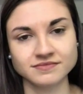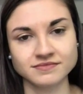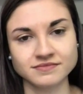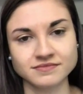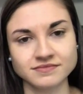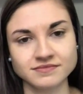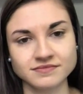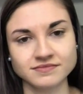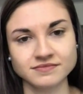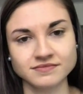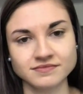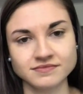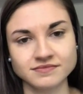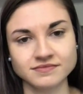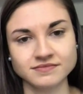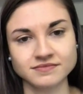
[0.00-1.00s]

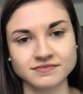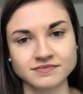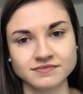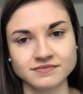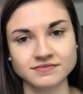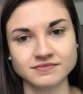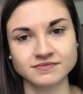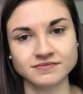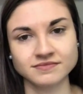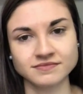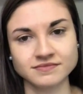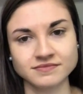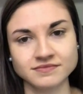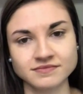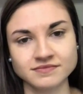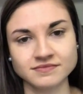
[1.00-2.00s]

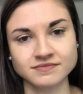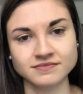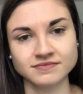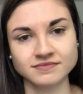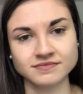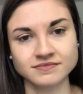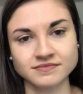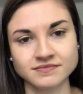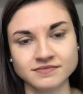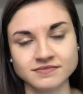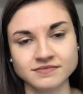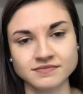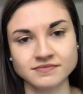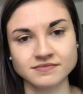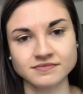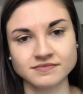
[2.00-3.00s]

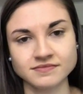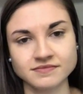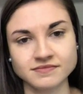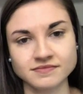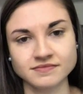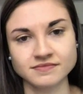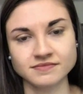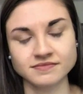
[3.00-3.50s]
(silent)